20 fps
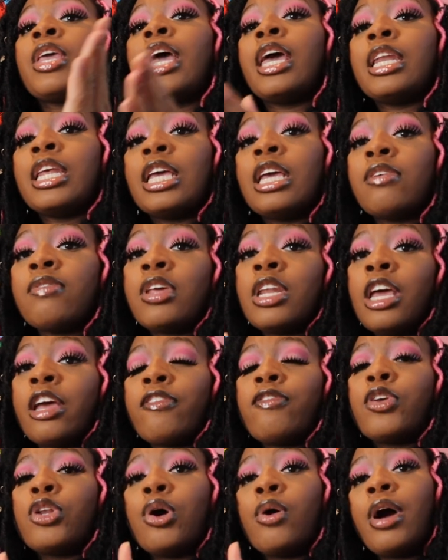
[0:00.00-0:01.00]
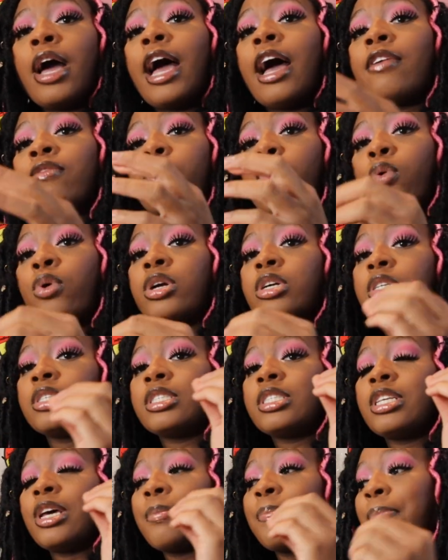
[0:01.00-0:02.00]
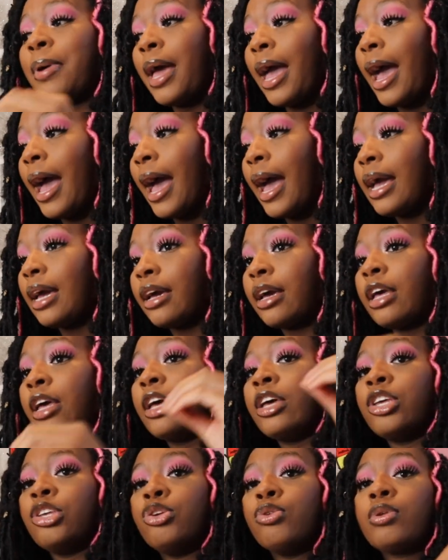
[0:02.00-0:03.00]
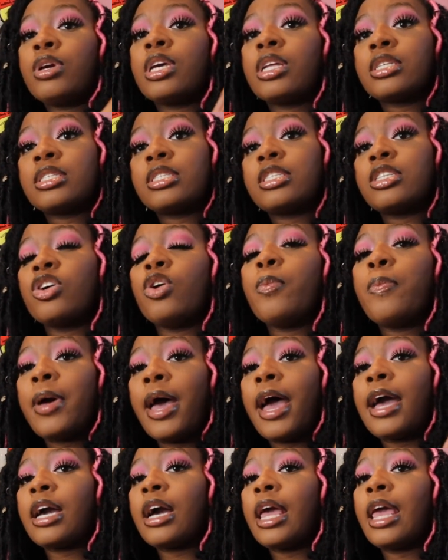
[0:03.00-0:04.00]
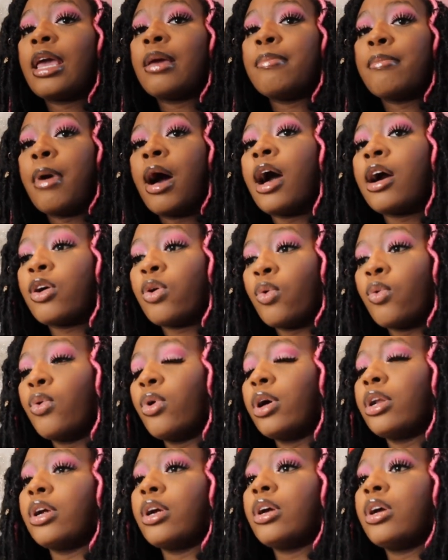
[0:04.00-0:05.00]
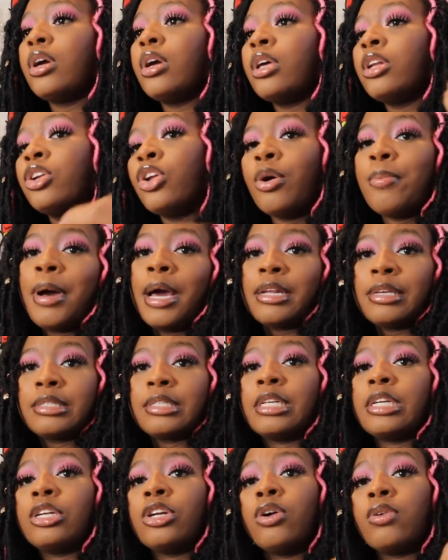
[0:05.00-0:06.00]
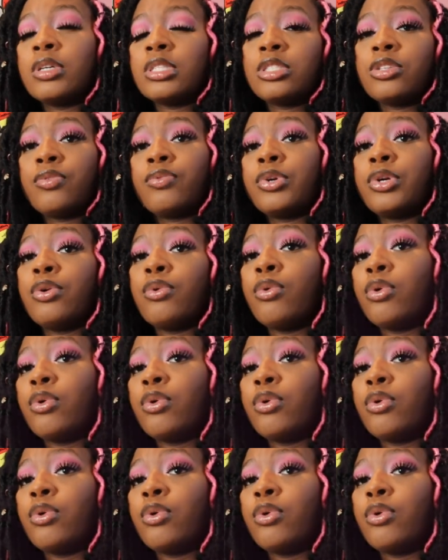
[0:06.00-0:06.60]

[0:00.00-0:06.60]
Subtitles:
And even if you don't have orders to pack, you can still pack a mock order. Nobody's going to know it's a real